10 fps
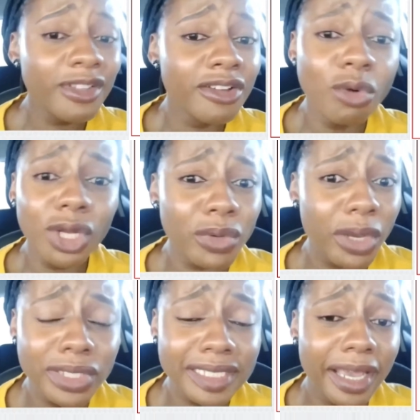What were
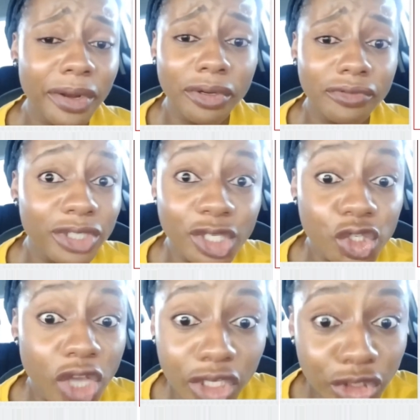we scared of? The
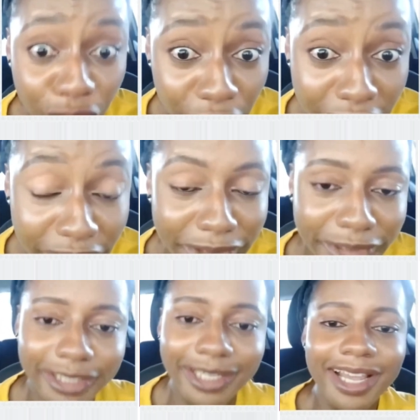surgery.
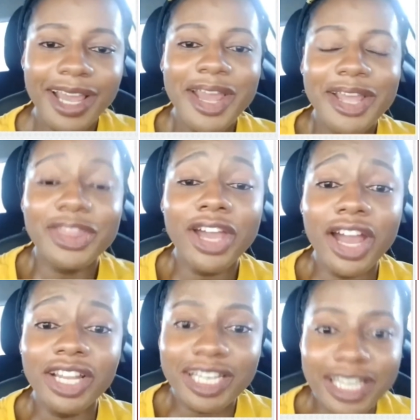
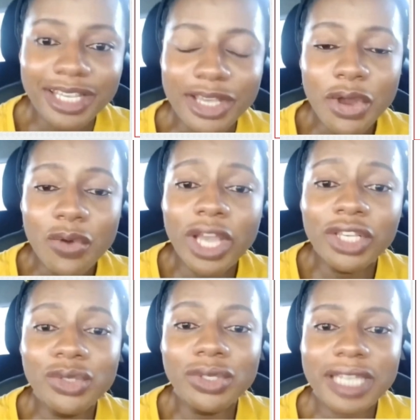Thirdly, when
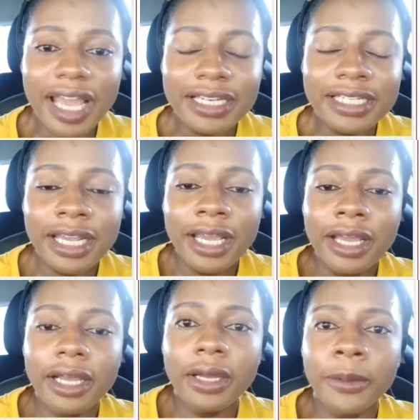you said
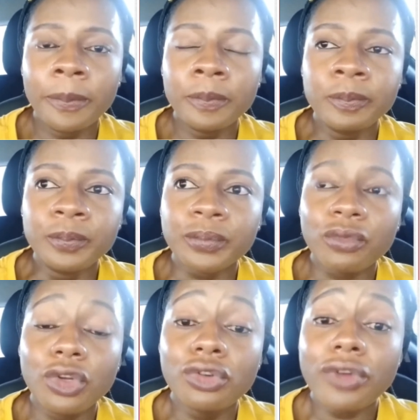
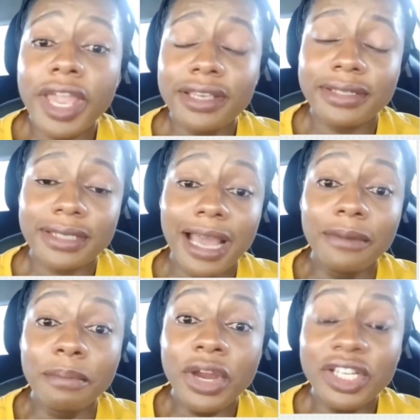grace
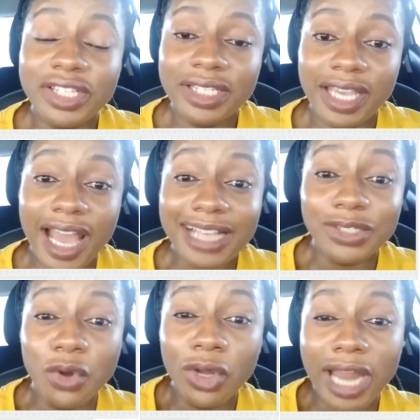and mercy has
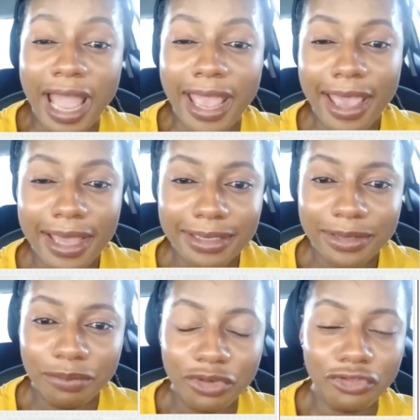gone ahead
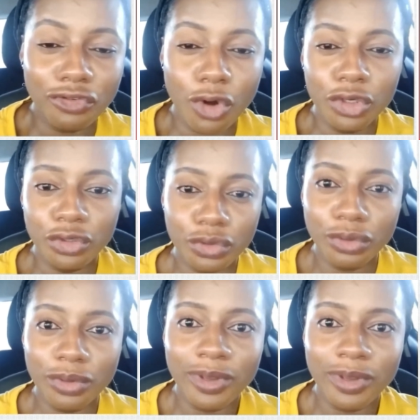before you,